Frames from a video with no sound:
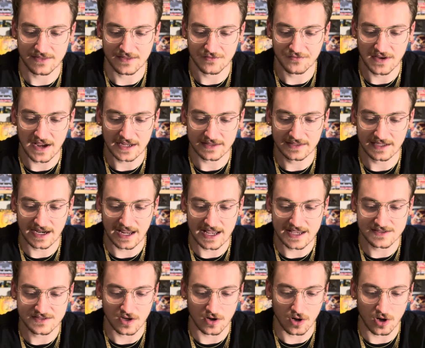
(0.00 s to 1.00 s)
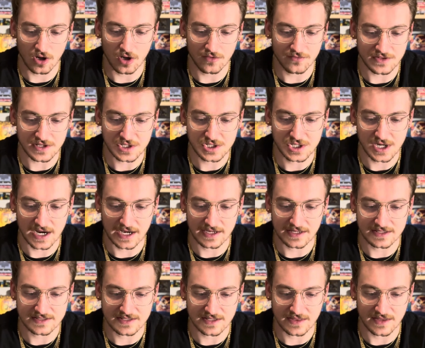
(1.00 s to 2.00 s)
The fact that it has all of these
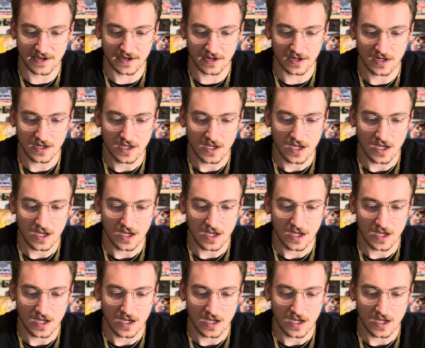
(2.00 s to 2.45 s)
Shinings in there,